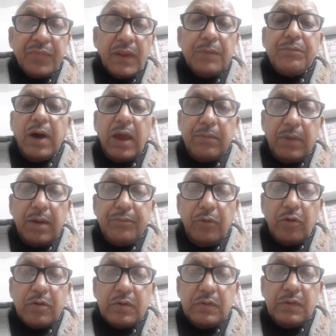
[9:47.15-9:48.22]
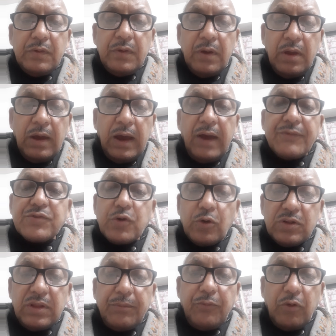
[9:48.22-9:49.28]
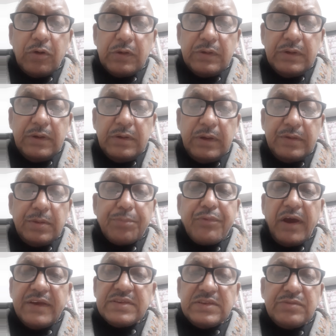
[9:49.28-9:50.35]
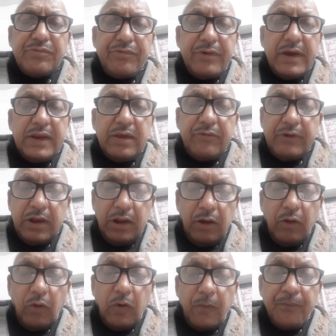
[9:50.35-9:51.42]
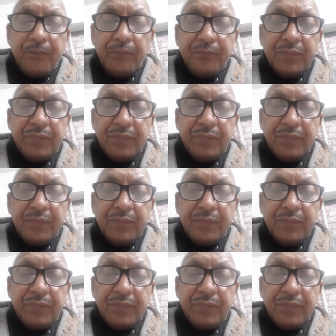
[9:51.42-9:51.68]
Buy my book. I have showed the book. The price is very, very low,